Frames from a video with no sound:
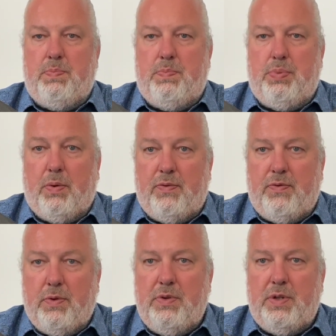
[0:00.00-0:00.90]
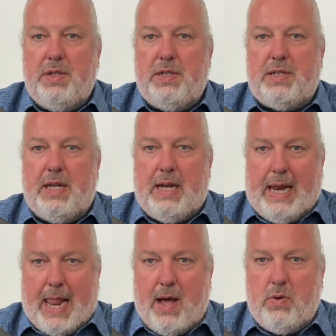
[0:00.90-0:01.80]
profundness and
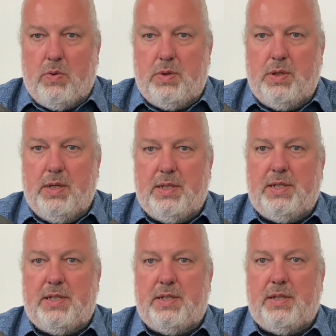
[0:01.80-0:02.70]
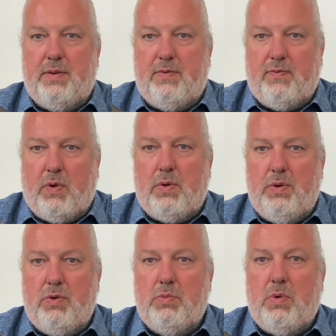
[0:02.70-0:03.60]
loudness and
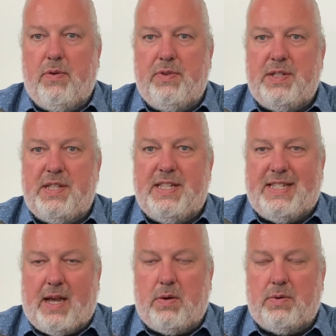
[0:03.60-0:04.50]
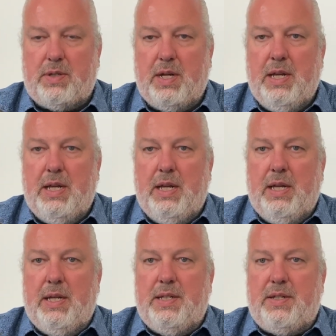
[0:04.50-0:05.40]
volume of its sound.
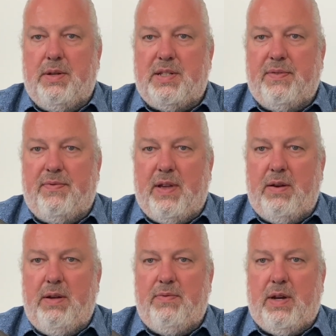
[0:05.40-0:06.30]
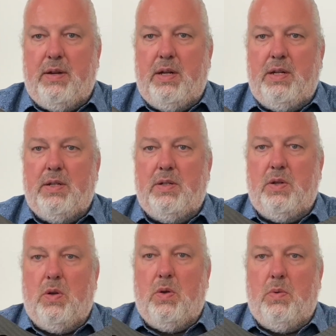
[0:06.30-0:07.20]
So it's a very, very
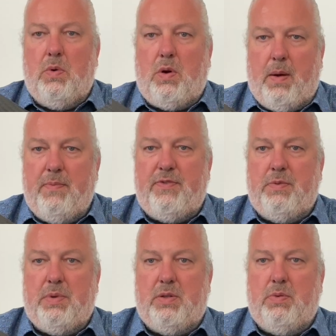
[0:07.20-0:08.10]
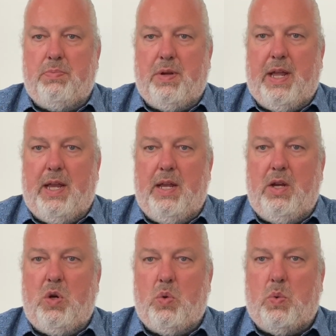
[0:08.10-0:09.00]
comfortable to play
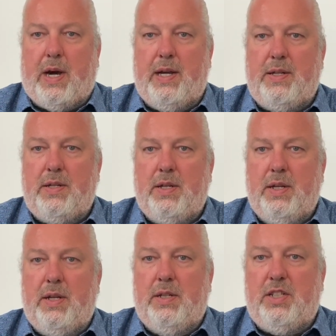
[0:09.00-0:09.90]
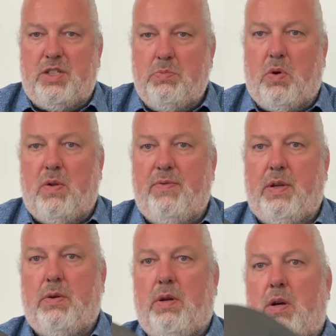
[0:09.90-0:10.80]
quite small
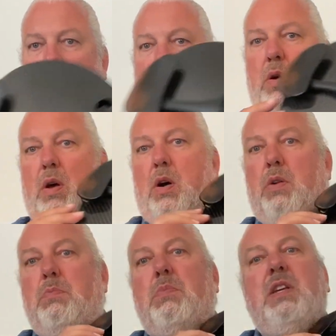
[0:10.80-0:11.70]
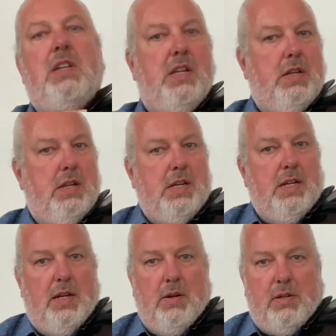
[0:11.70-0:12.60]
viola. On me, it
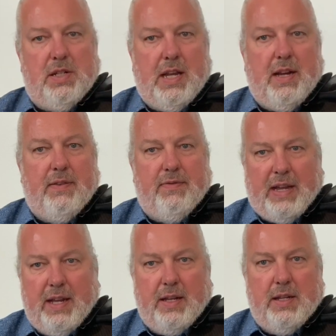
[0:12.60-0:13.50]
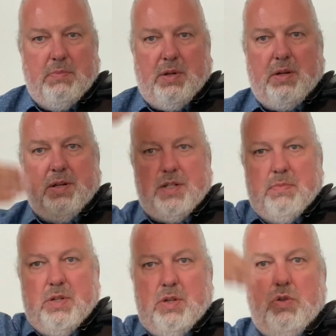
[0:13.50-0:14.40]
nearly looks like a violin because
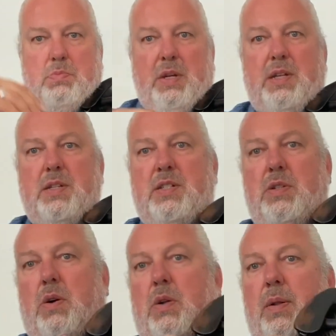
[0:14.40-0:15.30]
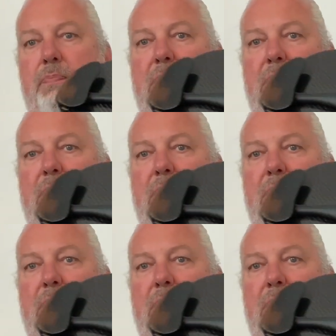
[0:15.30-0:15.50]
I'm 2 meters tall.